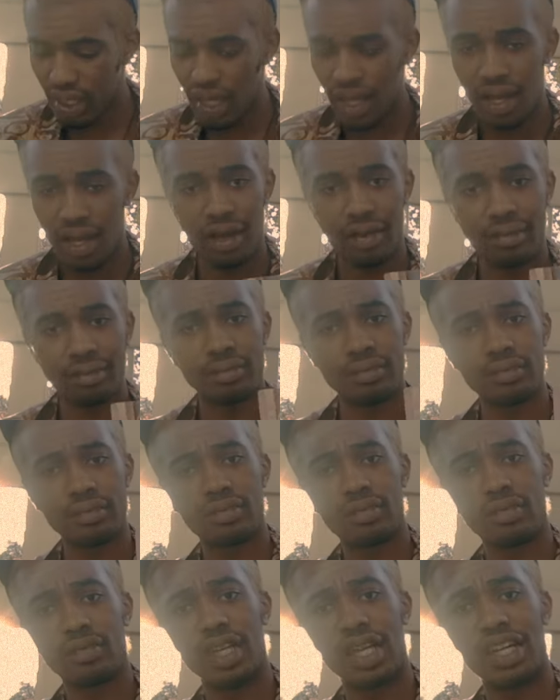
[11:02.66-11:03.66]

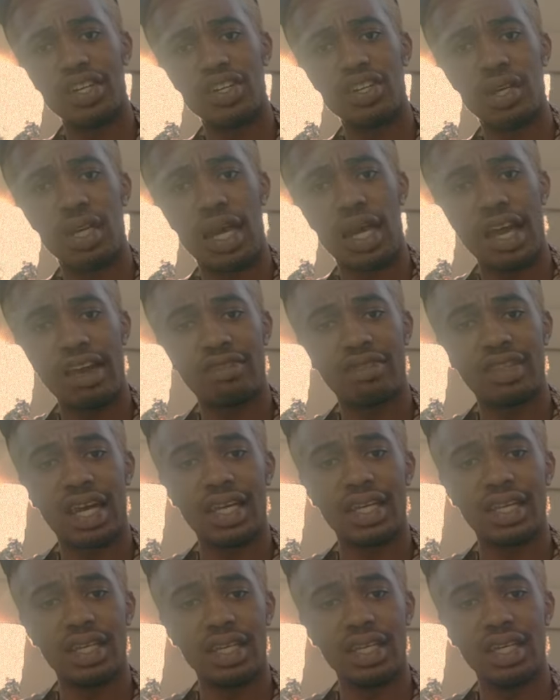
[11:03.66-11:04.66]
in your life
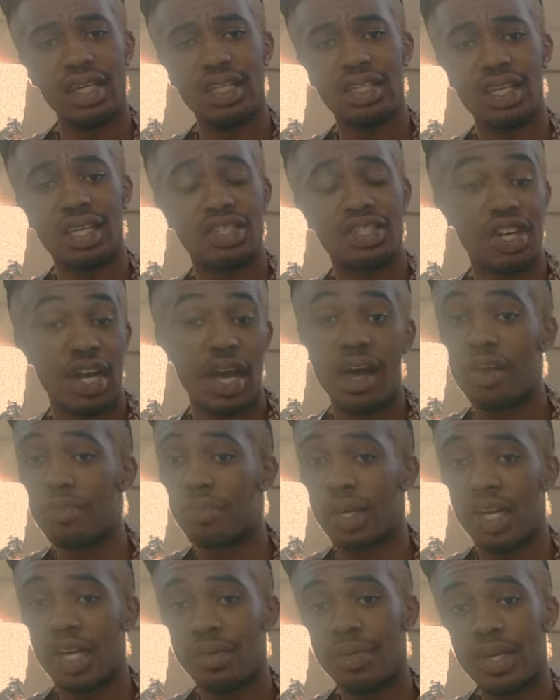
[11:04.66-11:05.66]
that needs a child
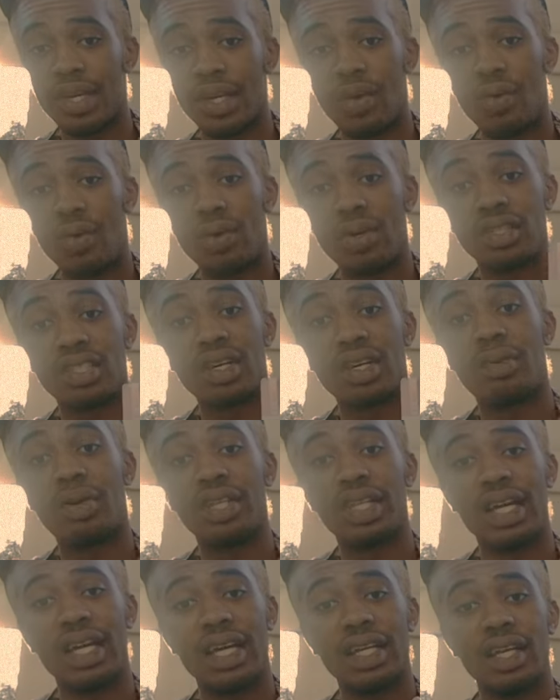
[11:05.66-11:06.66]
maybe, or
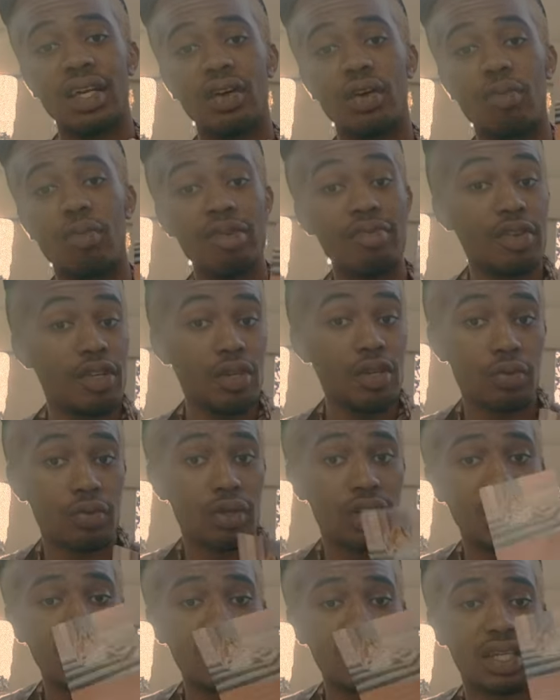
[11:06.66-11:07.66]
someone that, or maybe you,
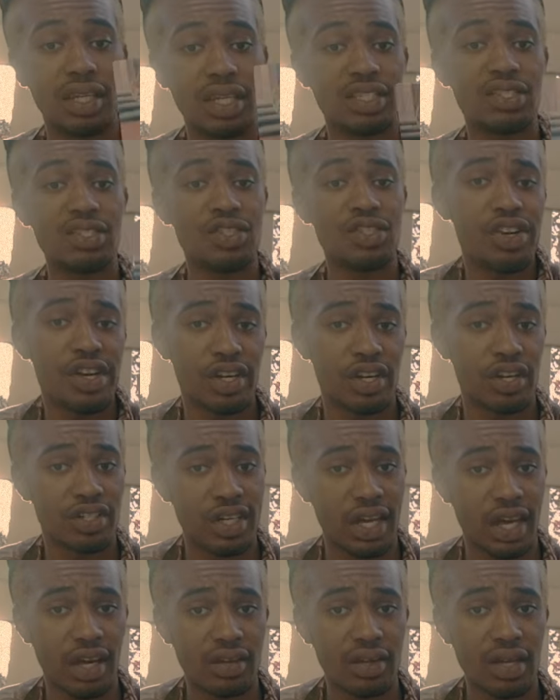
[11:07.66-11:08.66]
that needs to listen to your inner
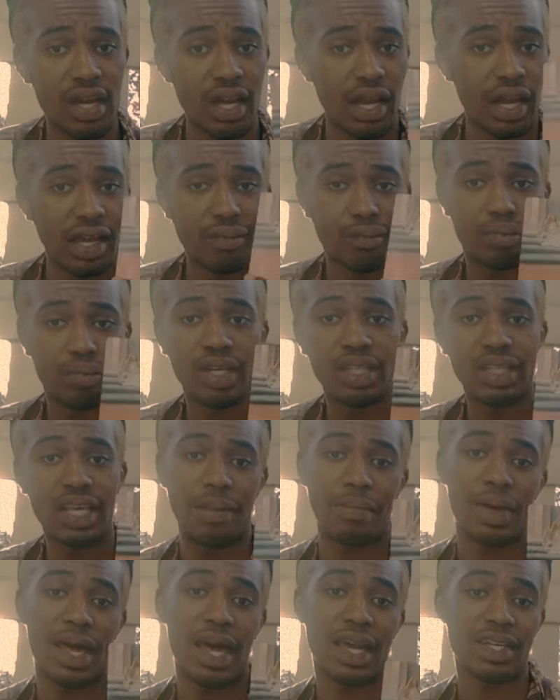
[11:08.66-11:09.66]
child and bring
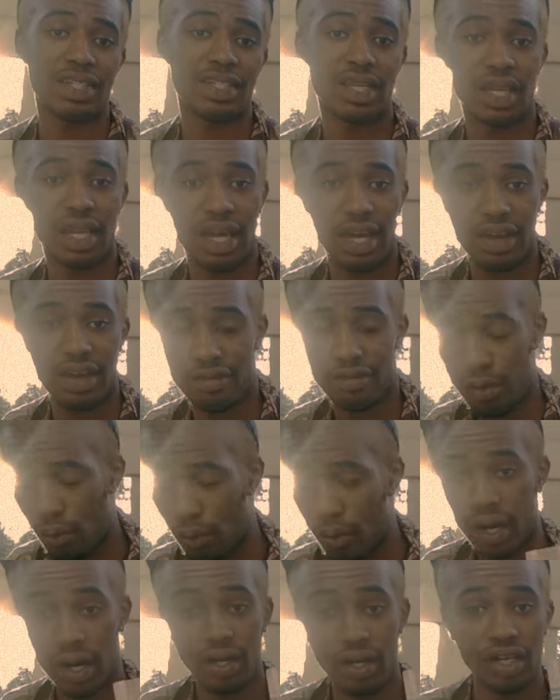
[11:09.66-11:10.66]
that back into love.
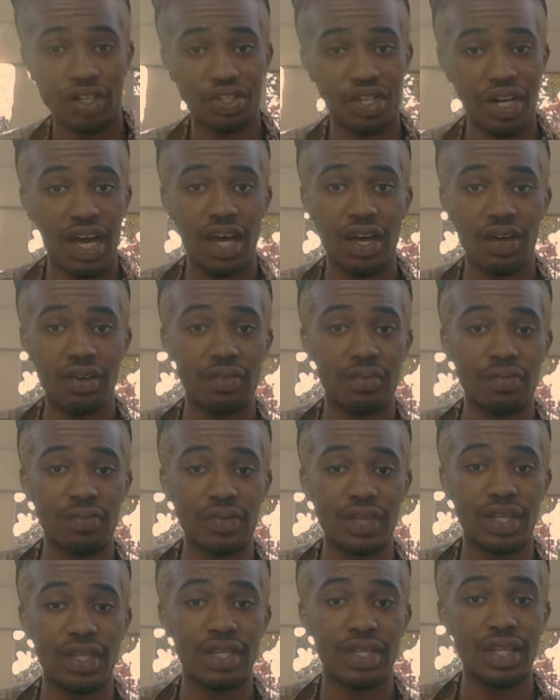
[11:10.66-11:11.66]
Or a child
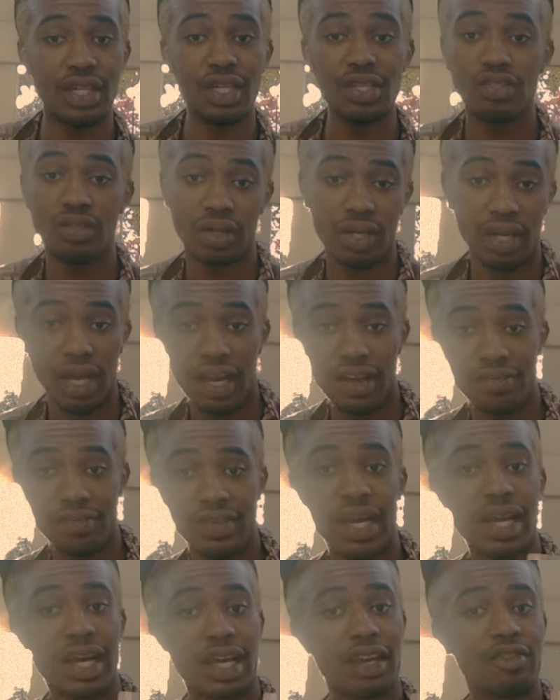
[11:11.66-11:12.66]
needs your love,
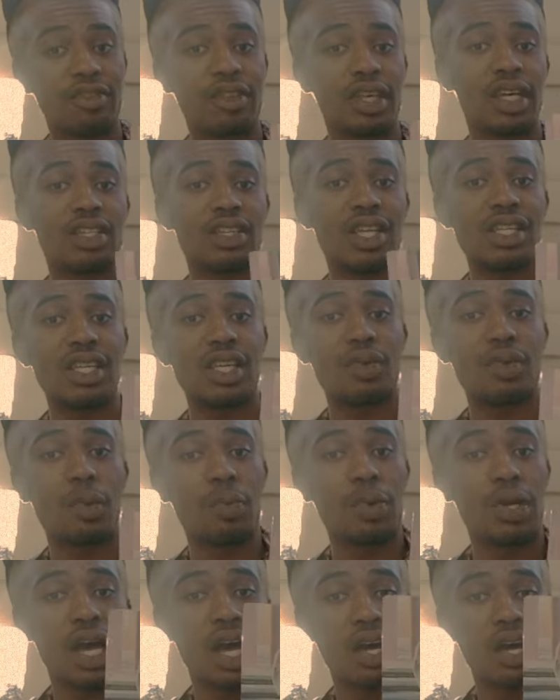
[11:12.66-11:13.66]
that kind of thing. So that's kind of what
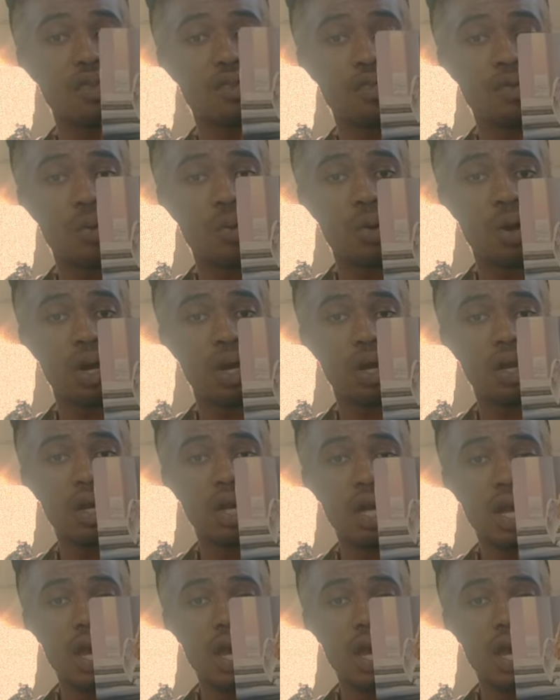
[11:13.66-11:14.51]
we got for